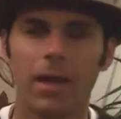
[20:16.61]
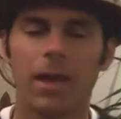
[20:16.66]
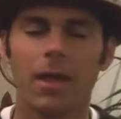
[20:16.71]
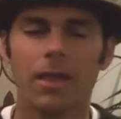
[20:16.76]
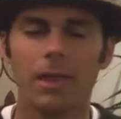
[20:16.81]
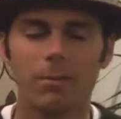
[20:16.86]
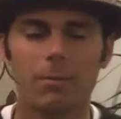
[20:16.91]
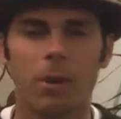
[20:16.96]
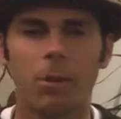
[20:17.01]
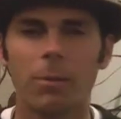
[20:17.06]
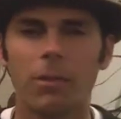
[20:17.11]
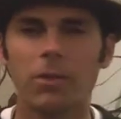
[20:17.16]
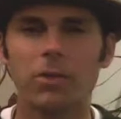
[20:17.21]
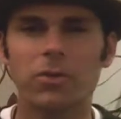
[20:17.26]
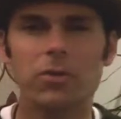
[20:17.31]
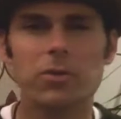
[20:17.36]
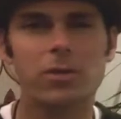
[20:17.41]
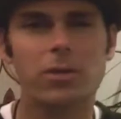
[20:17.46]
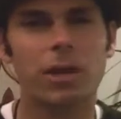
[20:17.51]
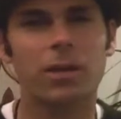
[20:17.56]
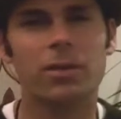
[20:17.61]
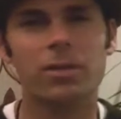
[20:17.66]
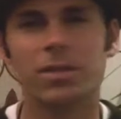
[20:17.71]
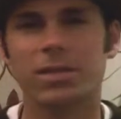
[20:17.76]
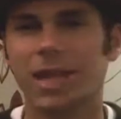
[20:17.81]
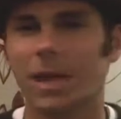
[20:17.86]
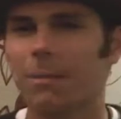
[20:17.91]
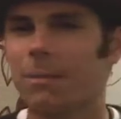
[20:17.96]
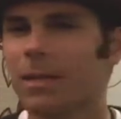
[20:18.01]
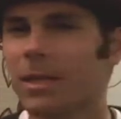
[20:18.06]
The moment you start
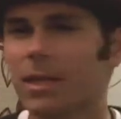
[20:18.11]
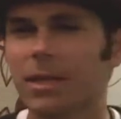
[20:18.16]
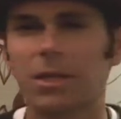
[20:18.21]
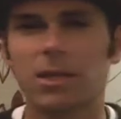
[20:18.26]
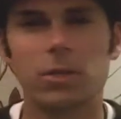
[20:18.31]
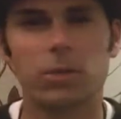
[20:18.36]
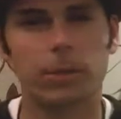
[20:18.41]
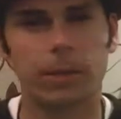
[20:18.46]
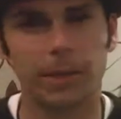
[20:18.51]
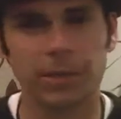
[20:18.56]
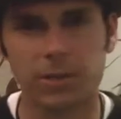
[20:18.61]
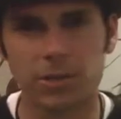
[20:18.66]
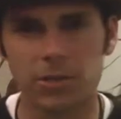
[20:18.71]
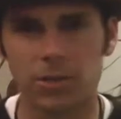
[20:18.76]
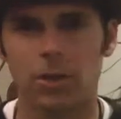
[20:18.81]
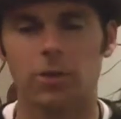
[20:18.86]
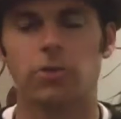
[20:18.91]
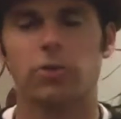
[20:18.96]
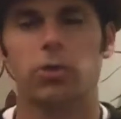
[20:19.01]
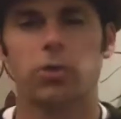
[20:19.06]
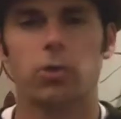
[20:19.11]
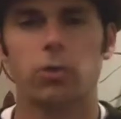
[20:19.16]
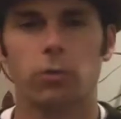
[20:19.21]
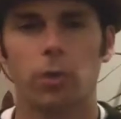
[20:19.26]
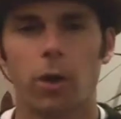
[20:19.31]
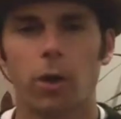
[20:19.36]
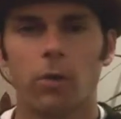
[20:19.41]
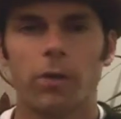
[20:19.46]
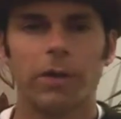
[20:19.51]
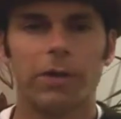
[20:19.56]
stepping into it, it starts to
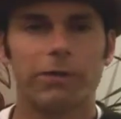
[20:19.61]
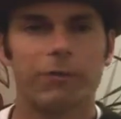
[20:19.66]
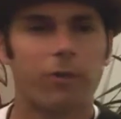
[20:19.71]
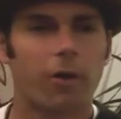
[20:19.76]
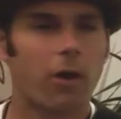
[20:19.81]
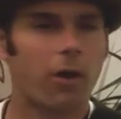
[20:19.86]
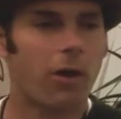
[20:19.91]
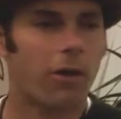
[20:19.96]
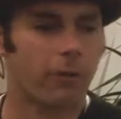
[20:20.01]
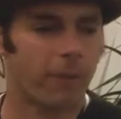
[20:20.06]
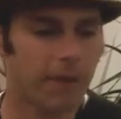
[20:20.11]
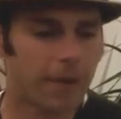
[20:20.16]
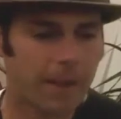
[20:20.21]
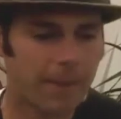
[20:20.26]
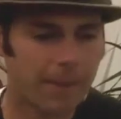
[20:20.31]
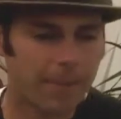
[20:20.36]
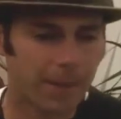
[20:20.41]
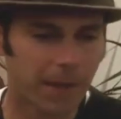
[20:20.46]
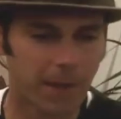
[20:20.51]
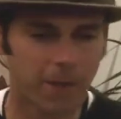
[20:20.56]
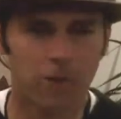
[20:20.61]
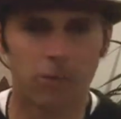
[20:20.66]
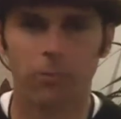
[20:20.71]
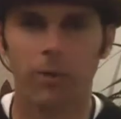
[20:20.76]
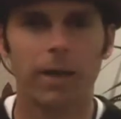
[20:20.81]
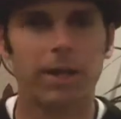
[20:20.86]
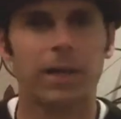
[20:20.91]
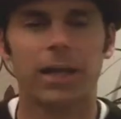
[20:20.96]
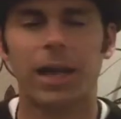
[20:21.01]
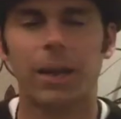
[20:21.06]
grow and evolve, and you
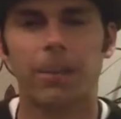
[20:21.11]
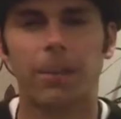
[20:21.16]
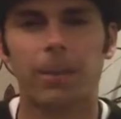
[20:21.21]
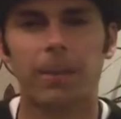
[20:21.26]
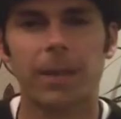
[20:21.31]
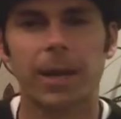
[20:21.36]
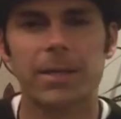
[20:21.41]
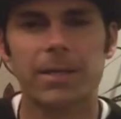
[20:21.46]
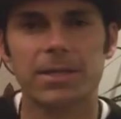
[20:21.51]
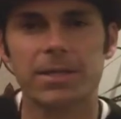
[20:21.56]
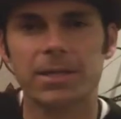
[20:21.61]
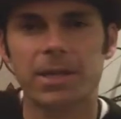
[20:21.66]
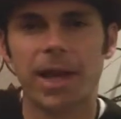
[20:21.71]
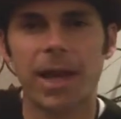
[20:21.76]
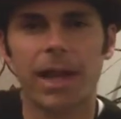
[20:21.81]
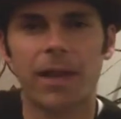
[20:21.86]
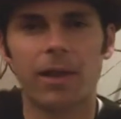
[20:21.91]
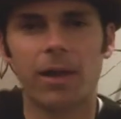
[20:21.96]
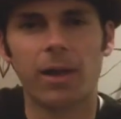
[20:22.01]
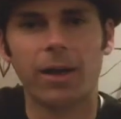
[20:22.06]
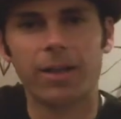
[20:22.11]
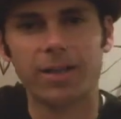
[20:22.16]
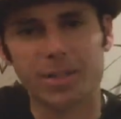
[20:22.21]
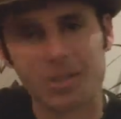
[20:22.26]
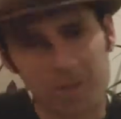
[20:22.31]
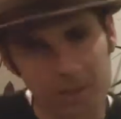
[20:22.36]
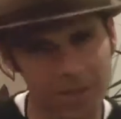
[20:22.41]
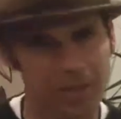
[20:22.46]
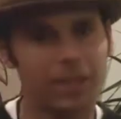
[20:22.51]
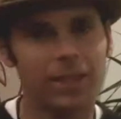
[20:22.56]
write a couple lines of dialogue, and
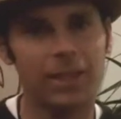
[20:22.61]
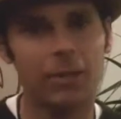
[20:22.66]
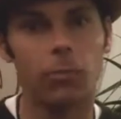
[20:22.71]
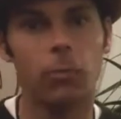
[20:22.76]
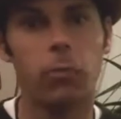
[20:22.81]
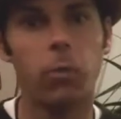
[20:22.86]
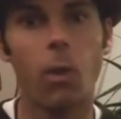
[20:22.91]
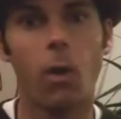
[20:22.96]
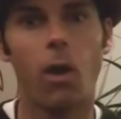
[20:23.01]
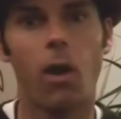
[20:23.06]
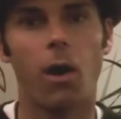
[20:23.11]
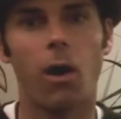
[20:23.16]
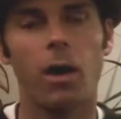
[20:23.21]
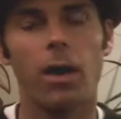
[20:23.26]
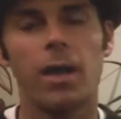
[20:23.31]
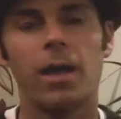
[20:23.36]
suddenly, whoa,